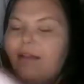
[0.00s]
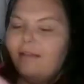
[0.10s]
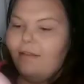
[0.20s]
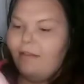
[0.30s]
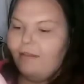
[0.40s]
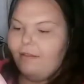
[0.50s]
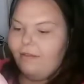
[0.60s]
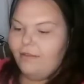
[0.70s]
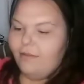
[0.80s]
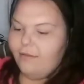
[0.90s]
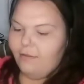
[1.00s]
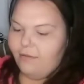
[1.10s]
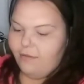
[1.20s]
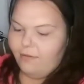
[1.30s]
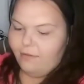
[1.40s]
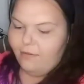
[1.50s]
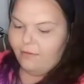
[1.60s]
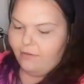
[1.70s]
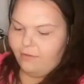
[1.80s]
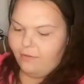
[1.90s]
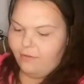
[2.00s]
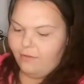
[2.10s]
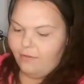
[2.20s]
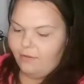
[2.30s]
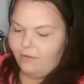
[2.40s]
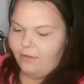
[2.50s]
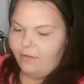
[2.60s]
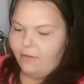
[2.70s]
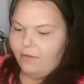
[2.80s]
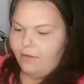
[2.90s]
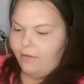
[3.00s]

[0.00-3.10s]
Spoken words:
Nobody speaks.